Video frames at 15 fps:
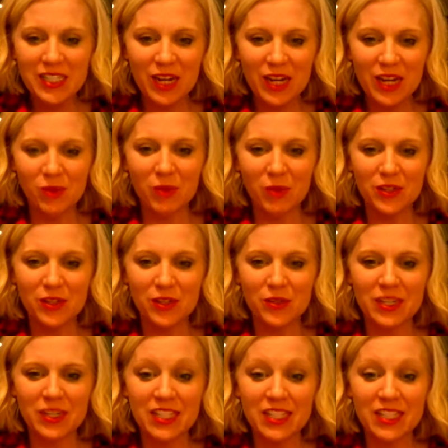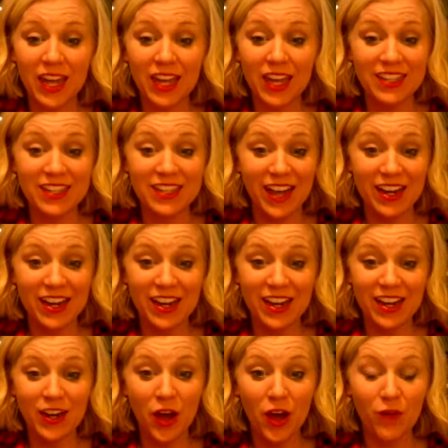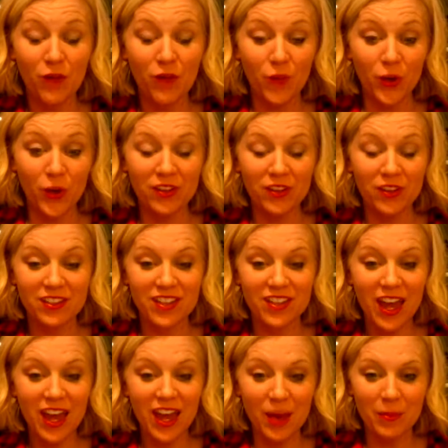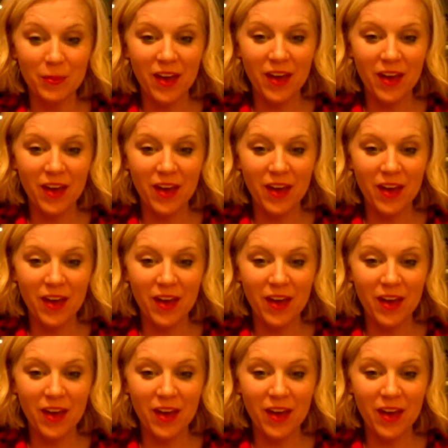and what we're doing tonight is adding a 4th step.